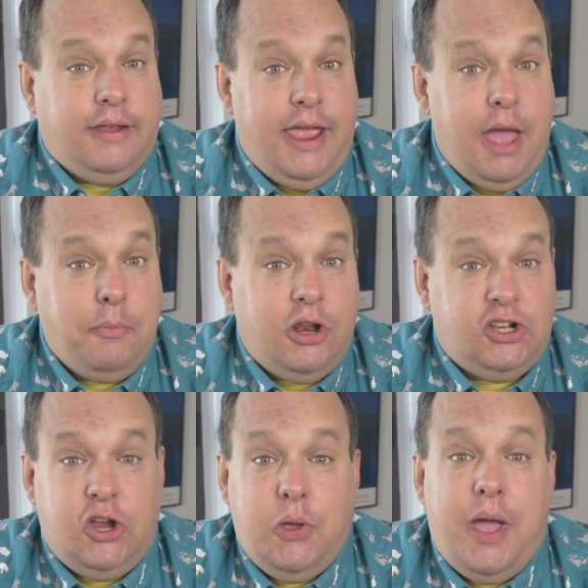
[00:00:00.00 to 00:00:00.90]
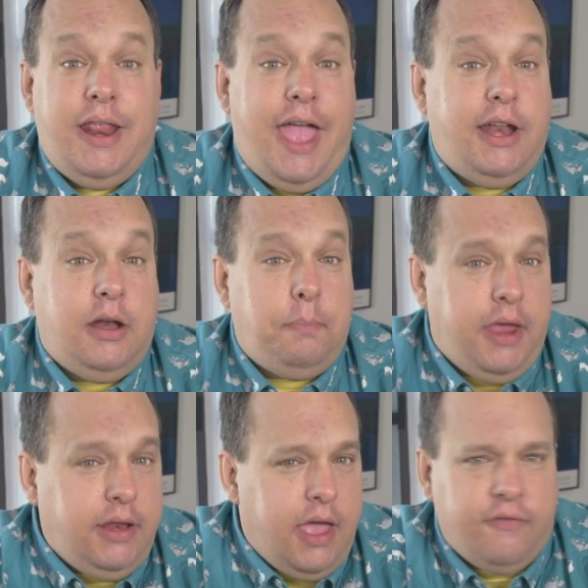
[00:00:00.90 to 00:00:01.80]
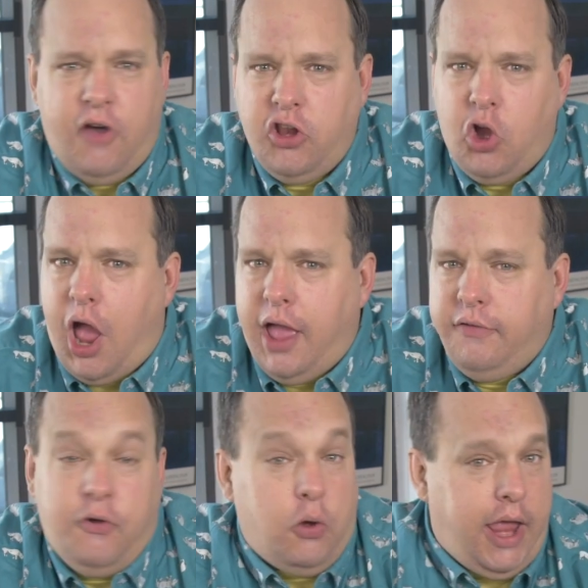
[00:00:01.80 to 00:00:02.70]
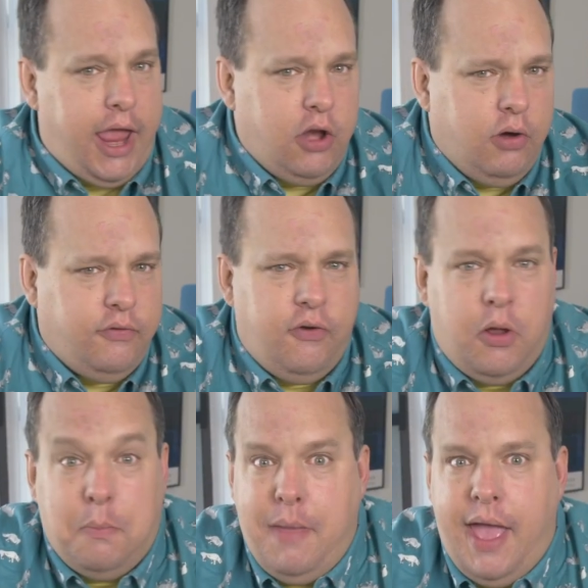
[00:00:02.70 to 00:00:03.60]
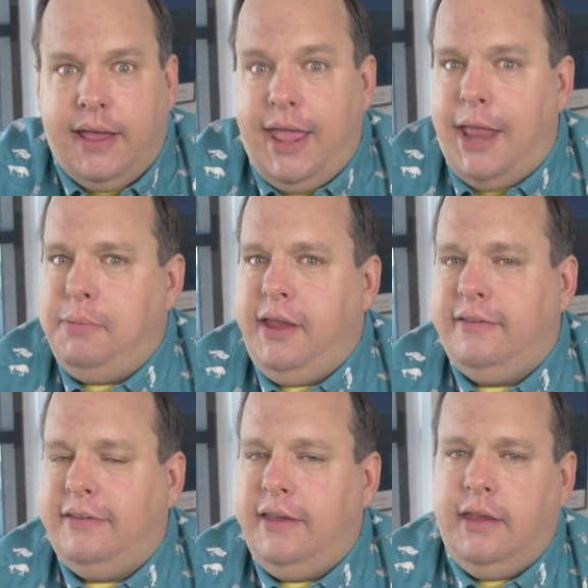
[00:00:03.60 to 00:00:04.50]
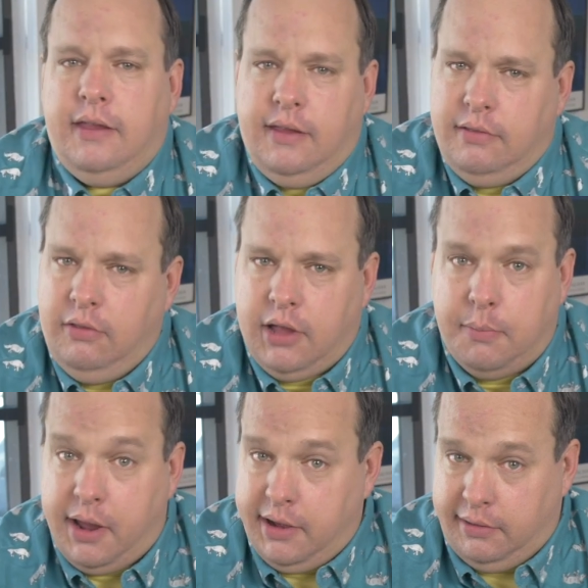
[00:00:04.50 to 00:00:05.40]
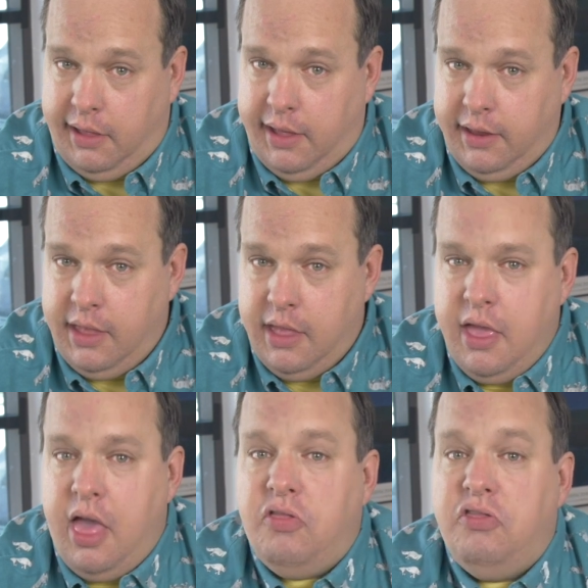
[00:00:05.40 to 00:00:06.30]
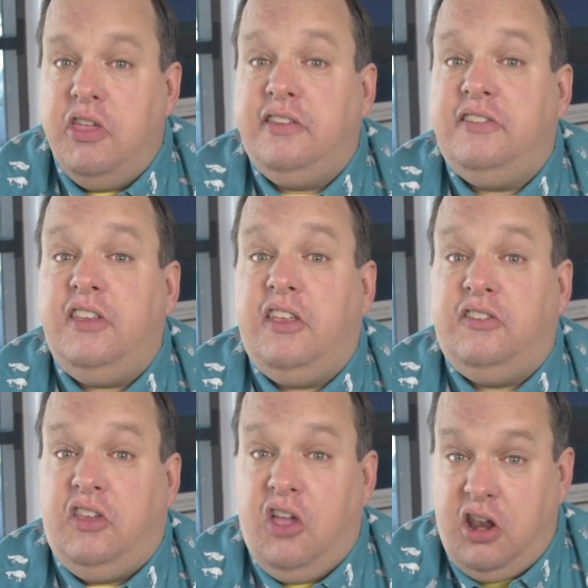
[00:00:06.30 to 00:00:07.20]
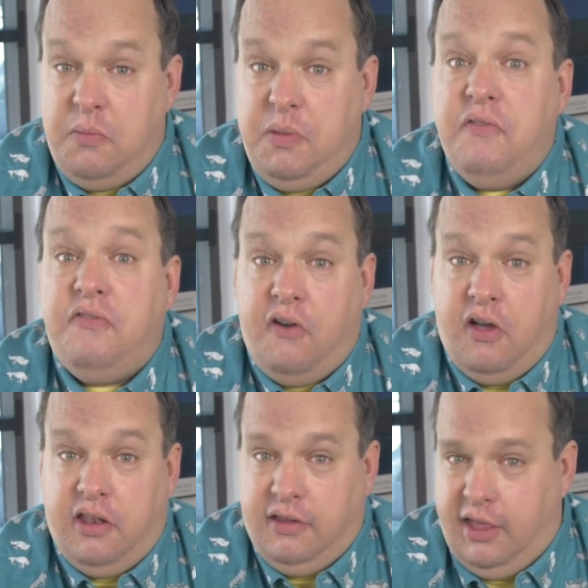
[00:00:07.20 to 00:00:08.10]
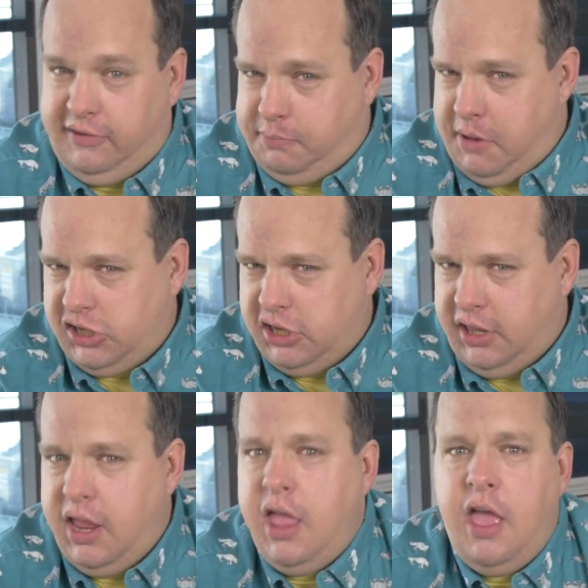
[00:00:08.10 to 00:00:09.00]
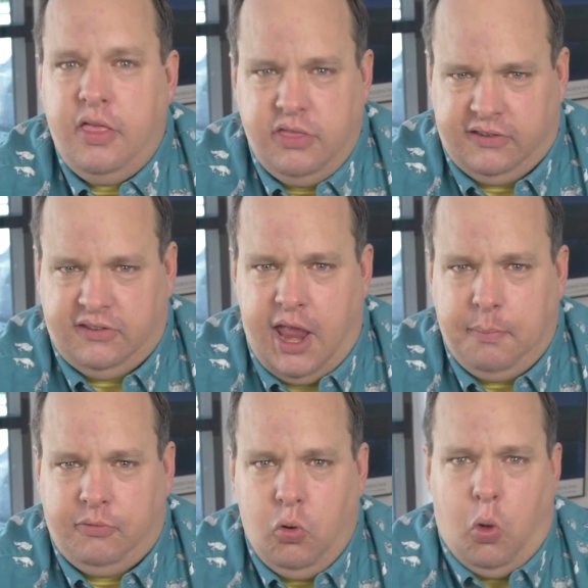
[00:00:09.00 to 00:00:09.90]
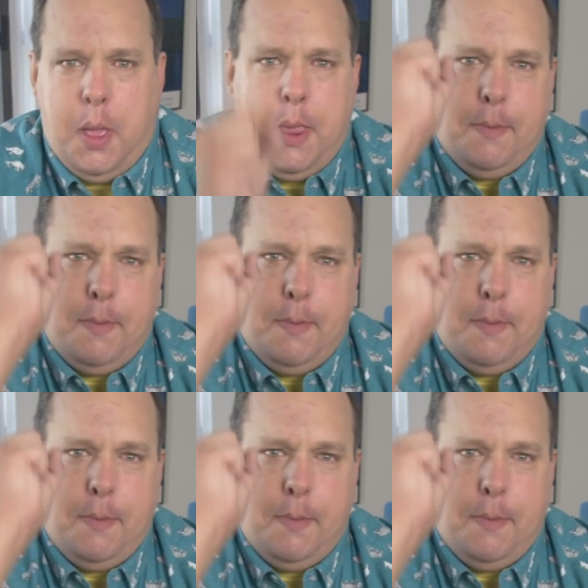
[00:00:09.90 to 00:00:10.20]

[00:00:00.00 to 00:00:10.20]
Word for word: Today I'm gonna show you how to edit a PDF on your iPhone, Android phone, Mac, and PC. Look, I'm not gonna lie, this is gonna be fun, especially the stamp tool.